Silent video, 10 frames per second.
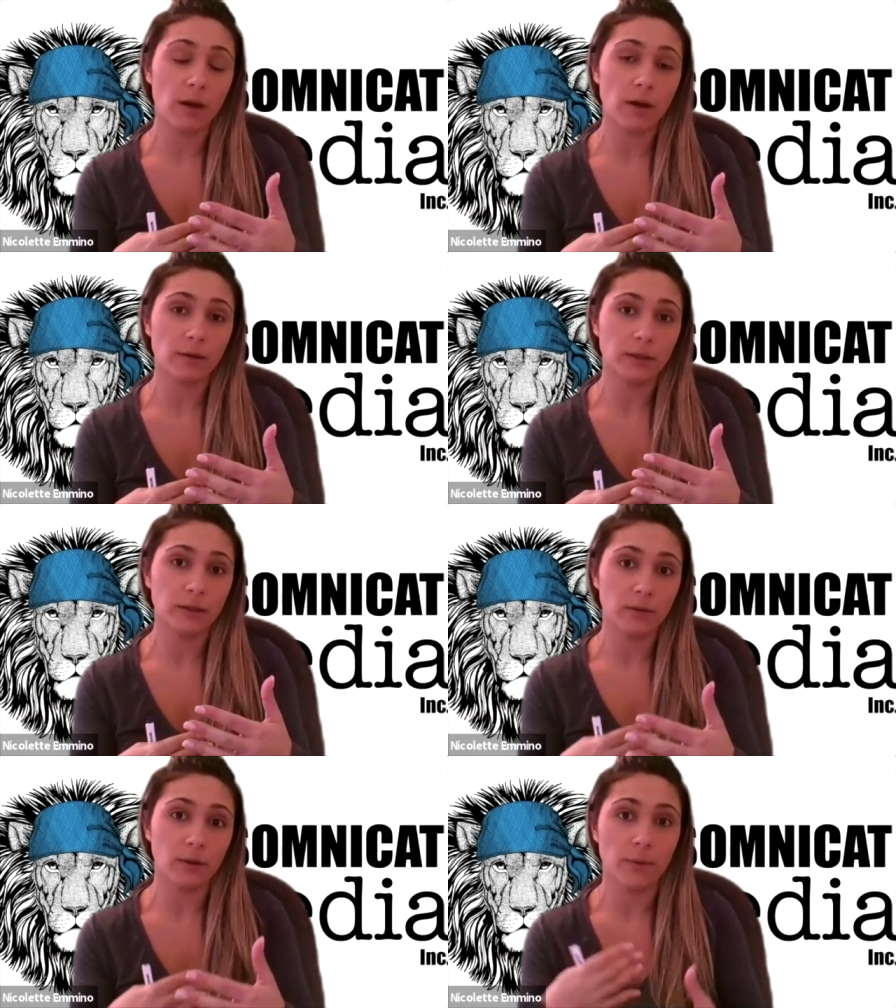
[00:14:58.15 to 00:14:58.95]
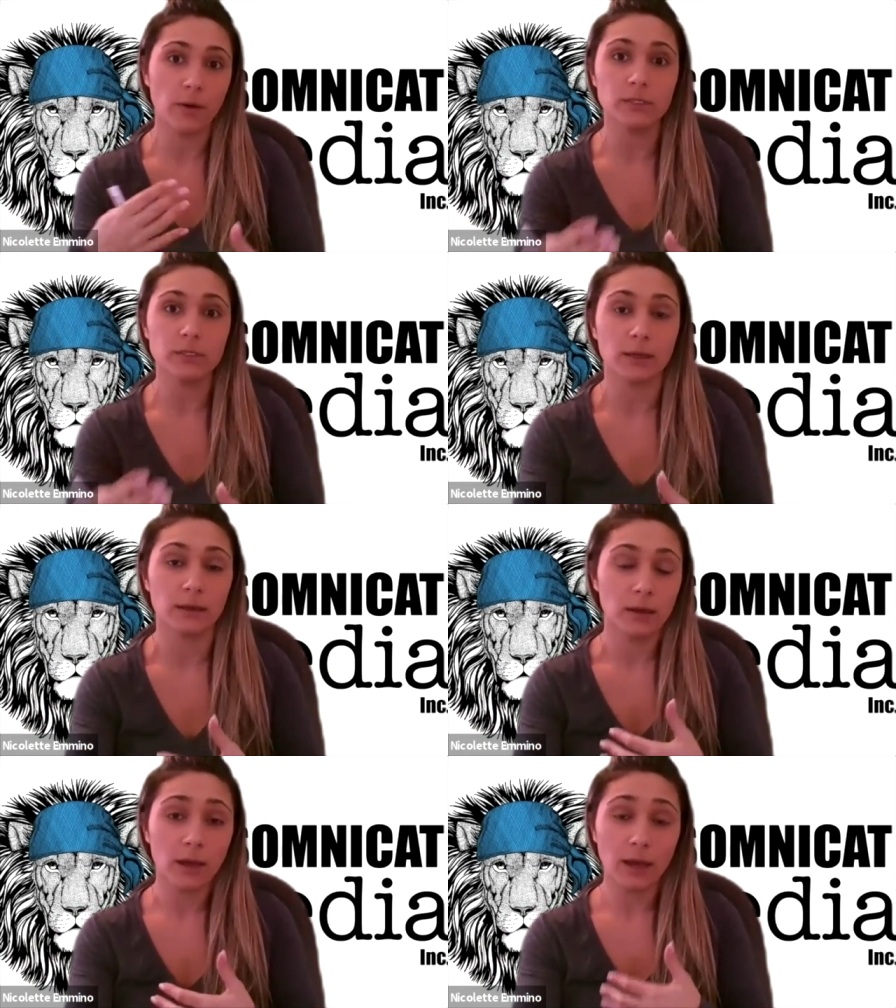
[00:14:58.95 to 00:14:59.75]
uh, you know opposing
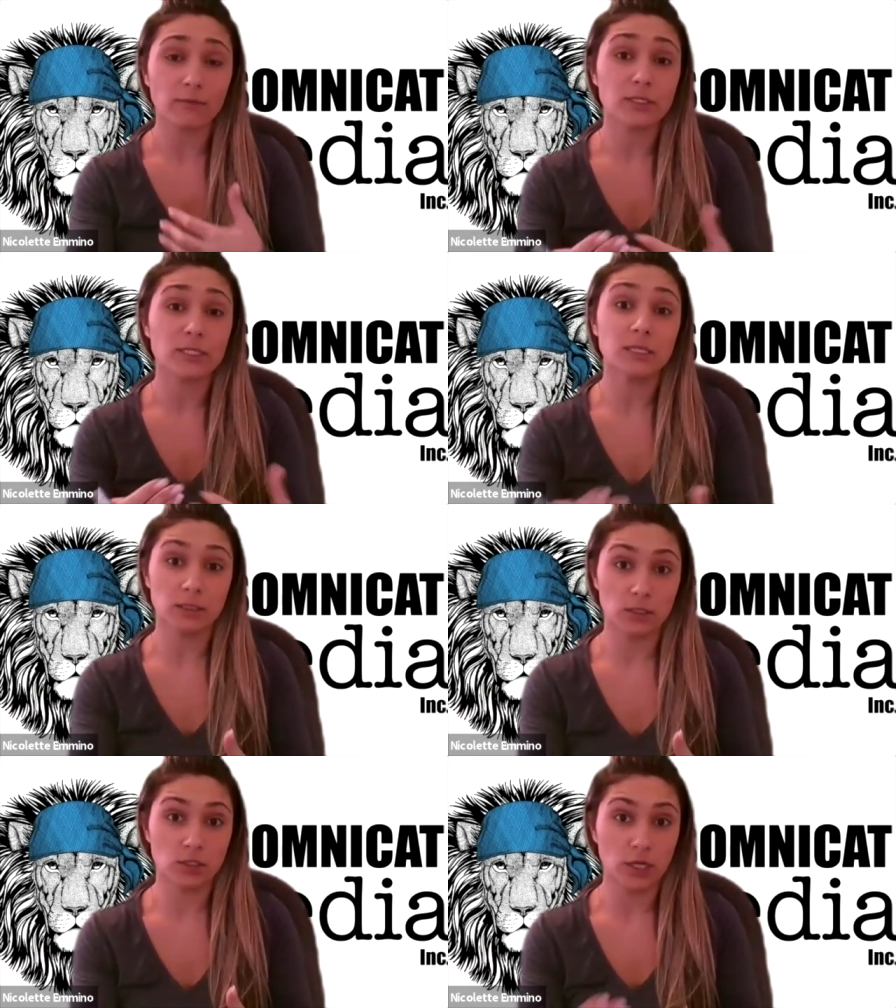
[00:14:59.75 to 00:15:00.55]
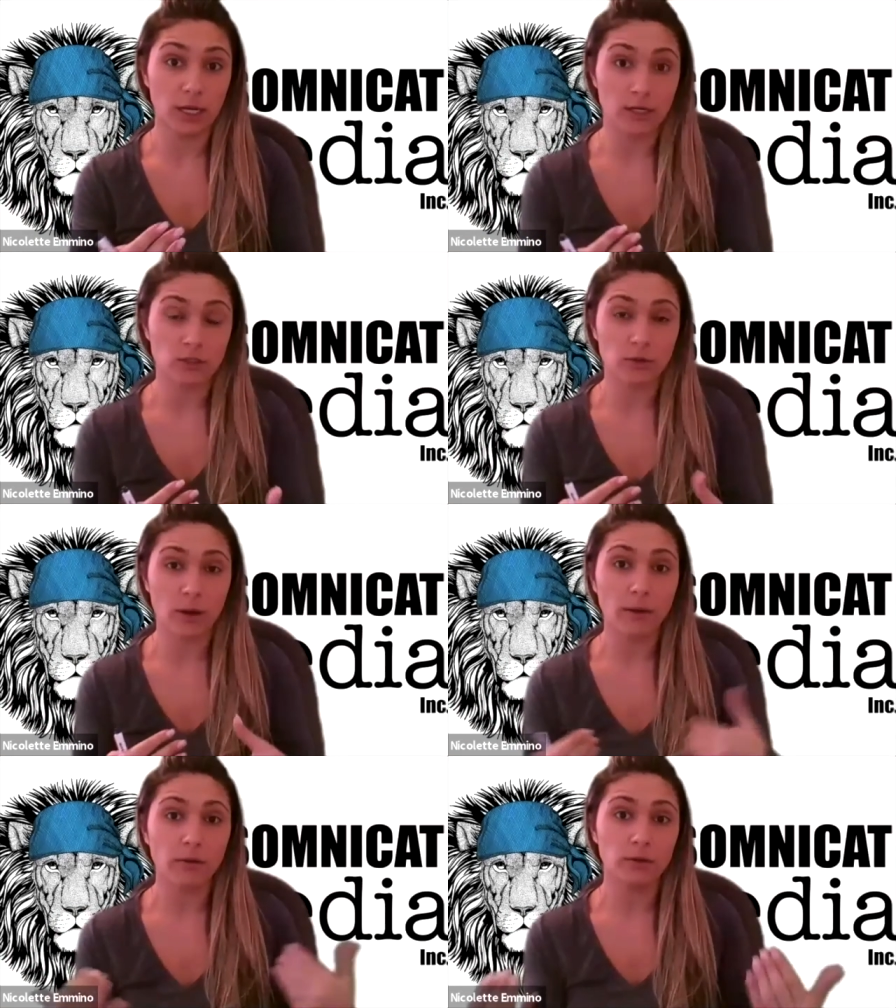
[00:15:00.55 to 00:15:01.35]
and resistant to change you know how
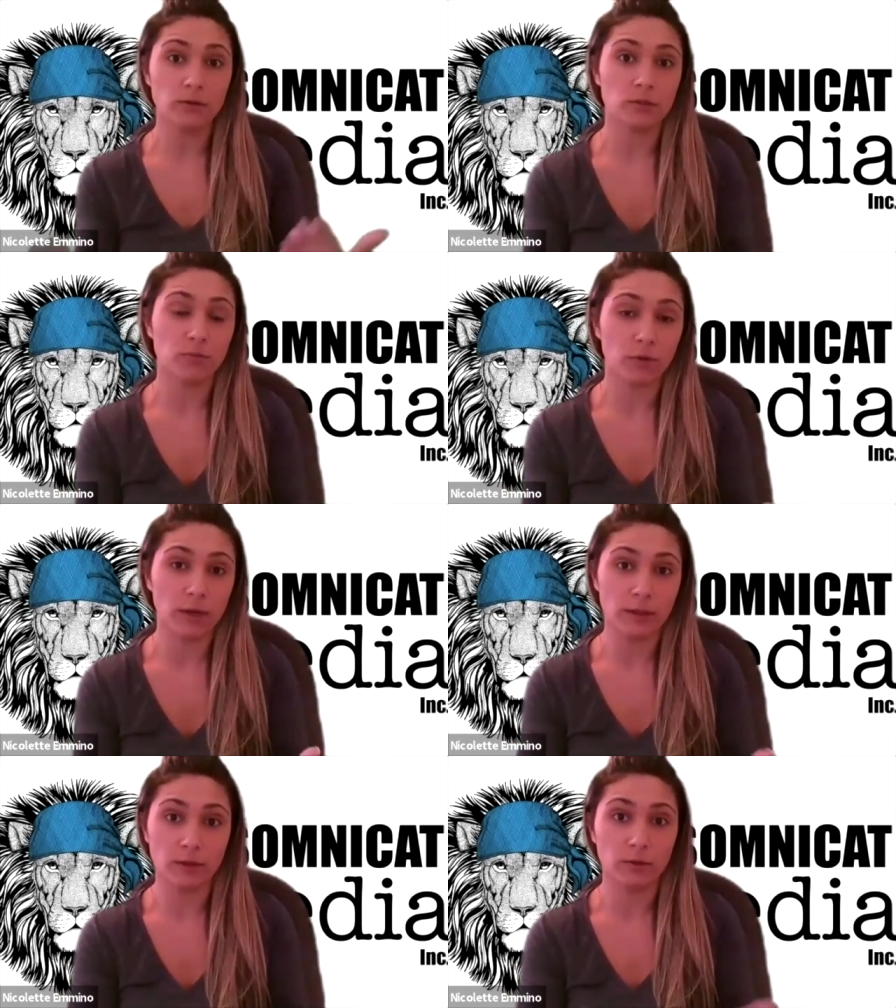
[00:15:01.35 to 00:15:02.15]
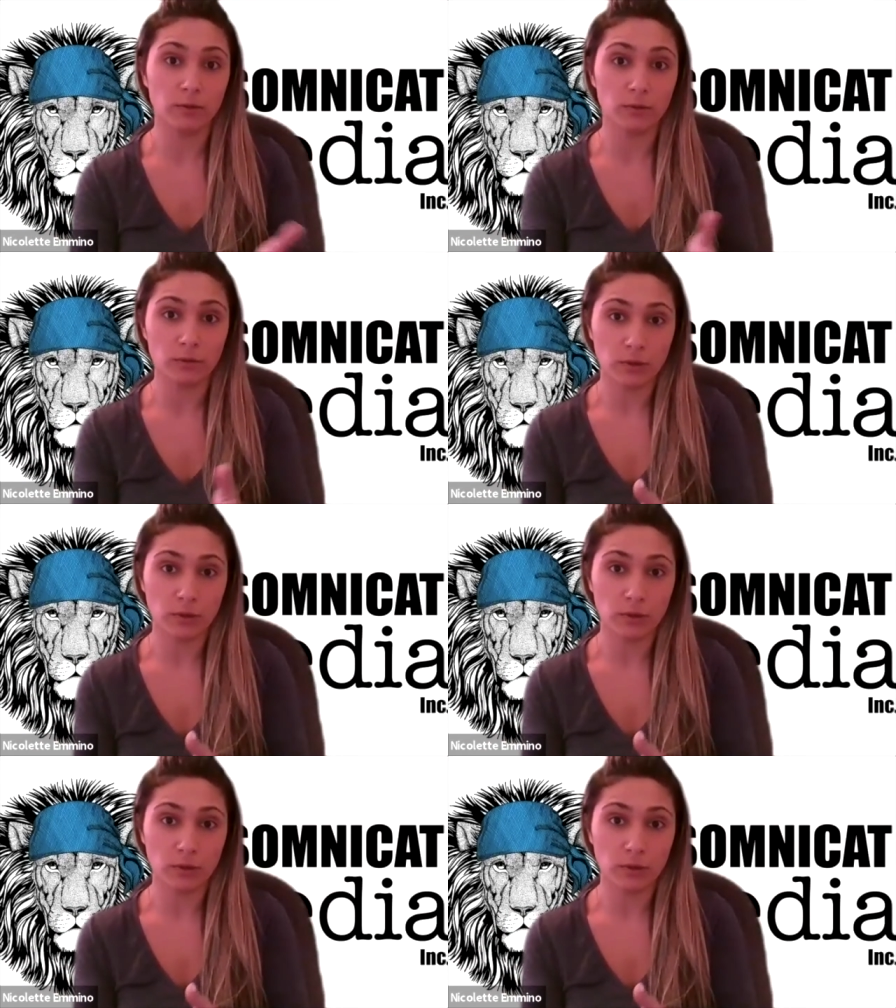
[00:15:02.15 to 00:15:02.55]
are you supporting the new the